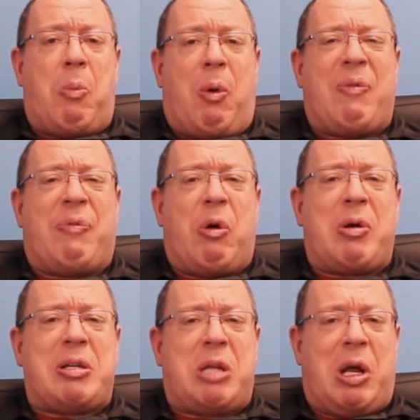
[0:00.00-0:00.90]
more
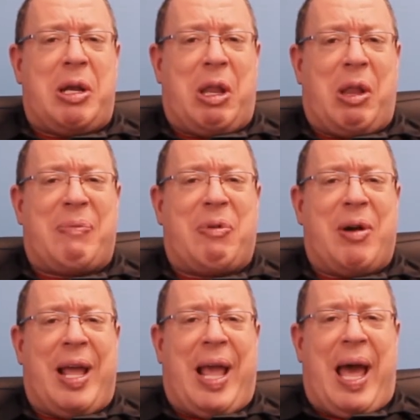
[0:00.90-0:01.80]
focused on
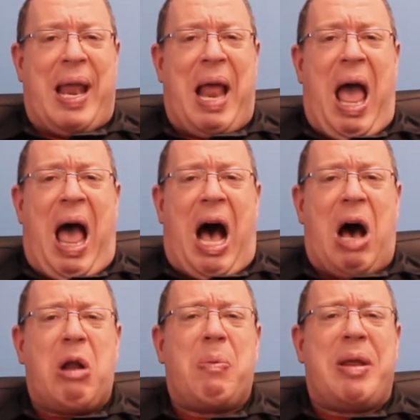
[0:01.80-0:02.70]
delivery again.
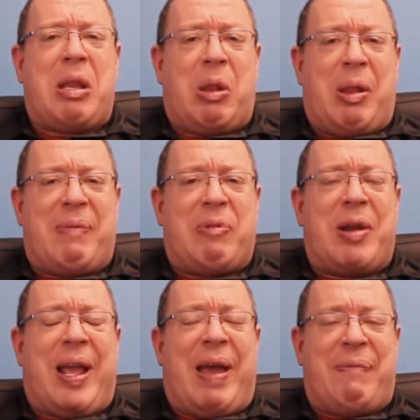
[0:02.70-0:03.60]
How do we deliver
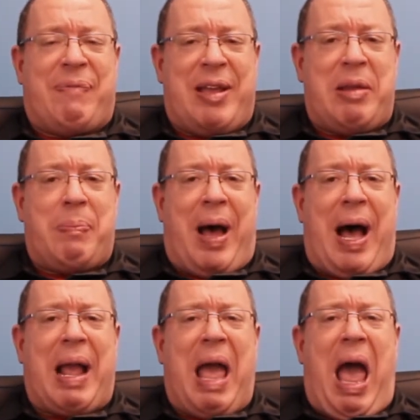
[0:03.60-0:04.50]
to get
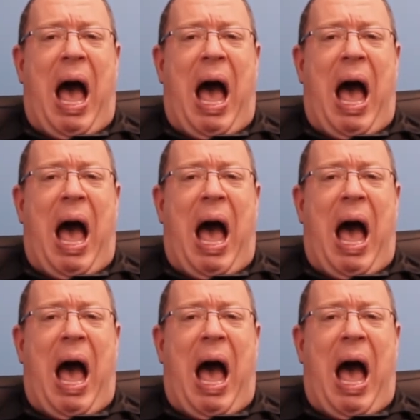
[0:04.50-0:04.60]
feedback?